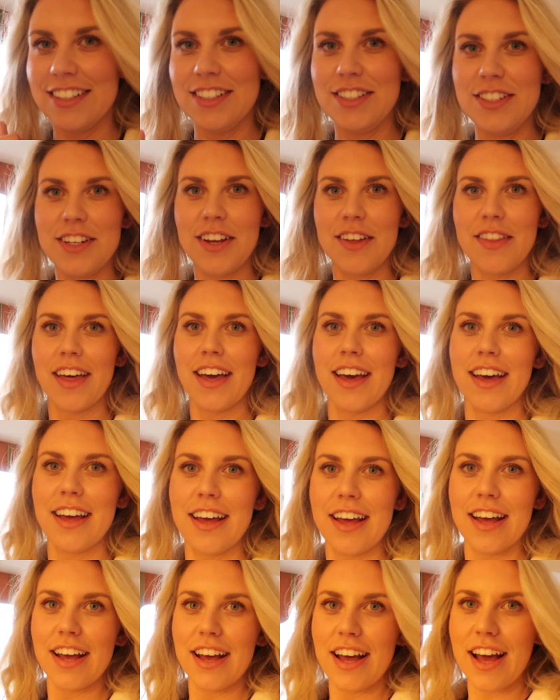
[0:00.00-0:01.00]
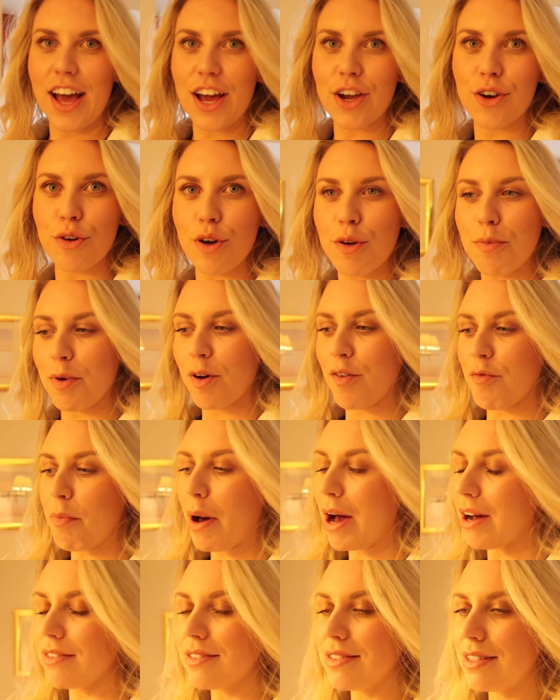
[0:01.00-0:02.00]
you know that? A group of
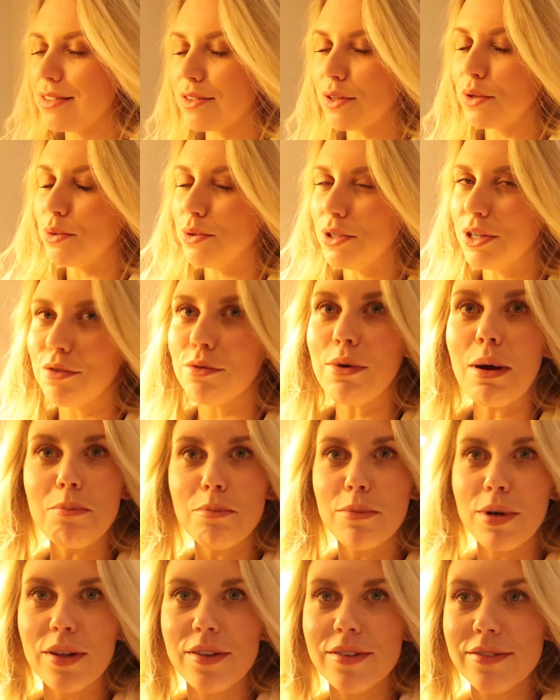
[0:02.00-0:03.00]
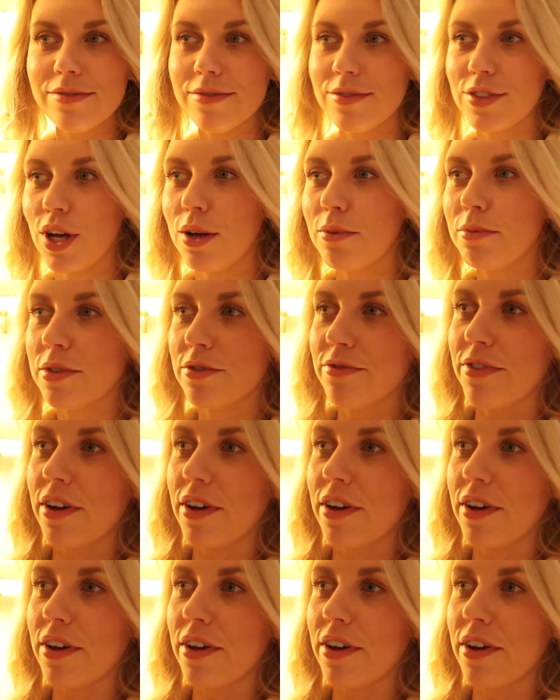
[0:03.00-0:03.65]
pugs is called a grumble. Tom's